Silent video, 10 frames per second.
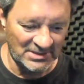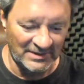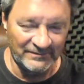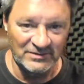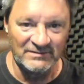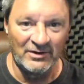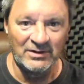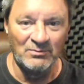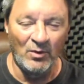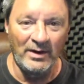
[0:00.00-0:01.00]
Uh, first of all,
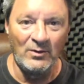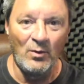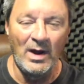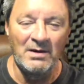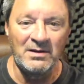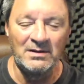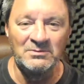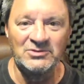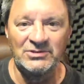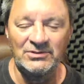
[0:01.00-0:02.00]
good morning.
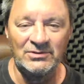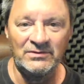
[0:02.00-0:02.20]
Welcome to